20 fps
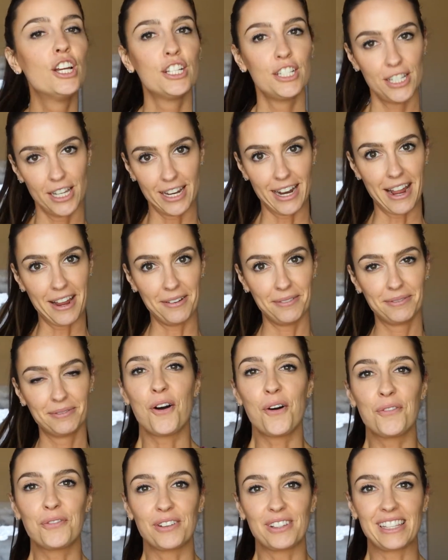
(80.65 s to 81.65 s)
today.
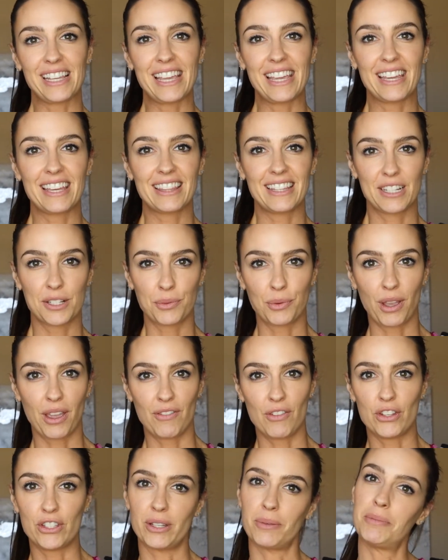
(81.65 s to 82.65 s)
Hopefully this will
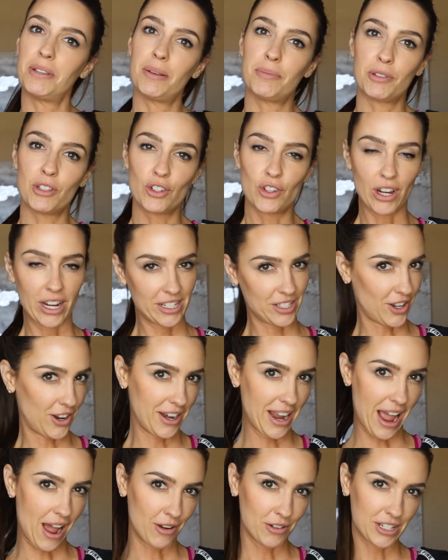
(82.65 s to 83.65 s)
give you some tips and tricks
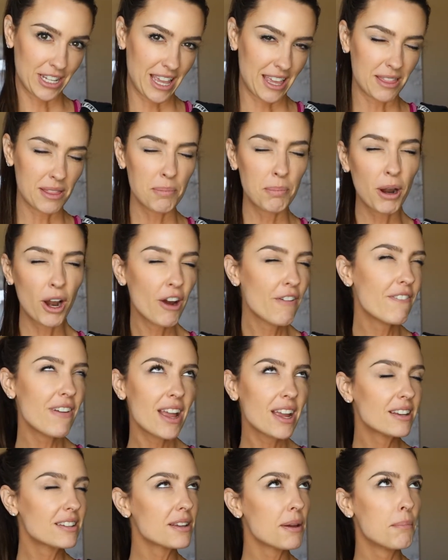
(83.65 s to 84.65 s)
on how to get the
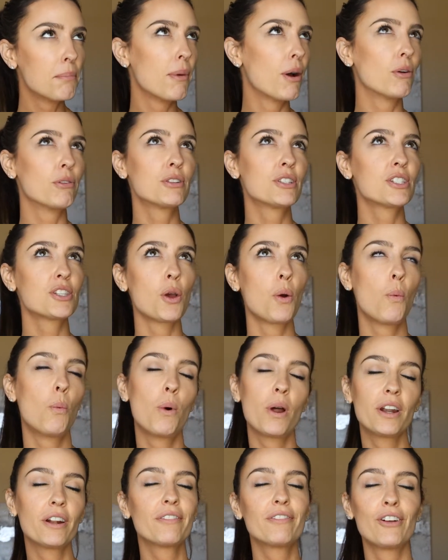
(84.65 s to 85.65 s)
perfect, most
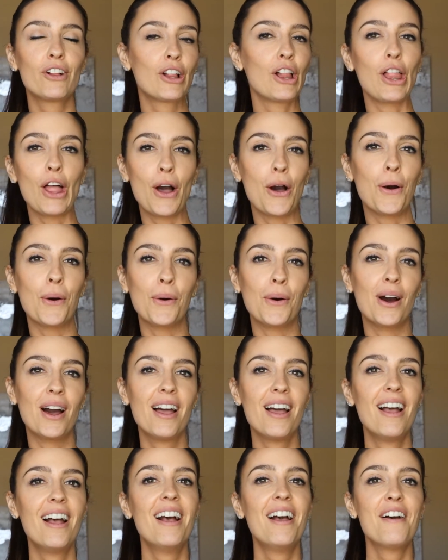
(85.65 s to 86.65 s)
wonderful
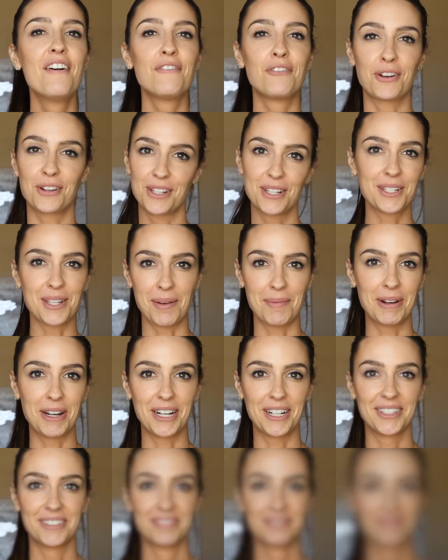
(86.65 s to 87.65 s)
glow for the summer.